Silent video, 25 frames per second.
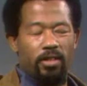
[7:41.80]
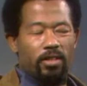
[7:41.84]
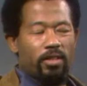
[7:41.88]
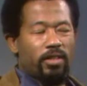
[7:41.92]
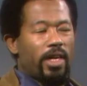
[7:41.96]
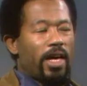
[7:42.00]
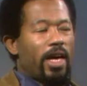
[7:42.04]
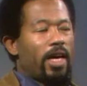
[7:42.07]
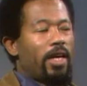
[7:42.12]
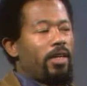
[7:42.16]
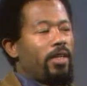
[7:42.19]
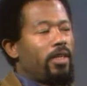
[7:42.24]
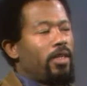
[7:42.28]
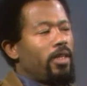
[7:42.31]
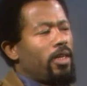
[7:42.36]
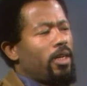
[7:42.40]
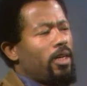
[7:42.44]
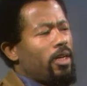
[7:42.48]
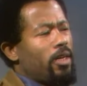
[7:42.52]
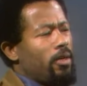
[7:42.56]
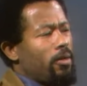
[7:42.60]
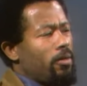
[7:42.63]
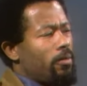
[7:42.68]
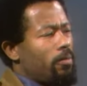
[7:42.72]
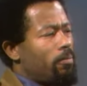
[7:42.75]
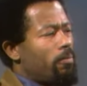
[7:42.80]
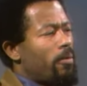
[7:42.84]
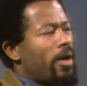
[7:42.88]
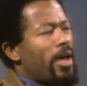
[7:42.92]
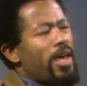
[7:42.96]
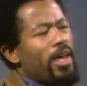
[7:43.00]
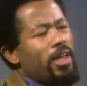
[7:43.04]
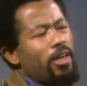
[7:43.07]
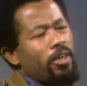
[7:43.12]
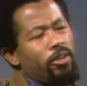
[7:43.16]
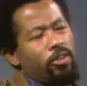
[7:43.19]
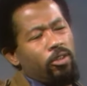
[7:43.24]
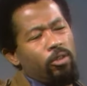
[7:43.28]
society, my
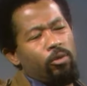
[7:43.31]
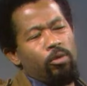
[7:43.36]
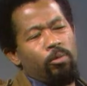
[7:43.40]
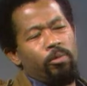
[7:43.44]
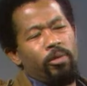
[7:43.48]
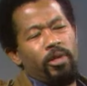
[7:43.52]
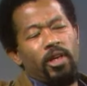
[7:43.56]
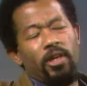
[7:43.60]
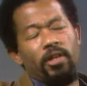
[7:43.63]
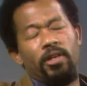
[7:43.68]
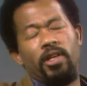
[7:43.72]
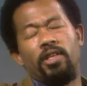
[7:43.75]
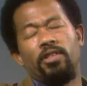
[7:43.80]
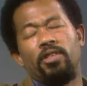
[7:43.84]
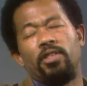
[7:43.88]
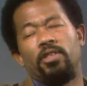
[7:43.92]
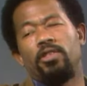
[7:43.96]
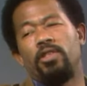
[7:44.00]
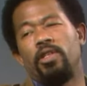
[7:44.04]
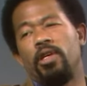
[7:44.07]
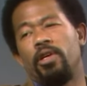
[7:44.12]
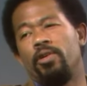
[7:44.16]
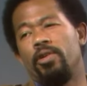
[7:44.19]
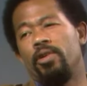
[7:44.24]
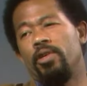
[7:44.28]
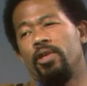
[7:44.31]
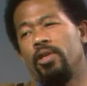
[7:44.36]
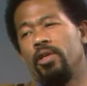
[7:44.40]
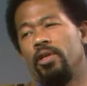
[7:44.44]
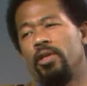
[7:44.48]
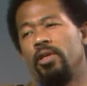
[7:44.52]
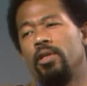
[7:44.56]
attitude would be unnecessary.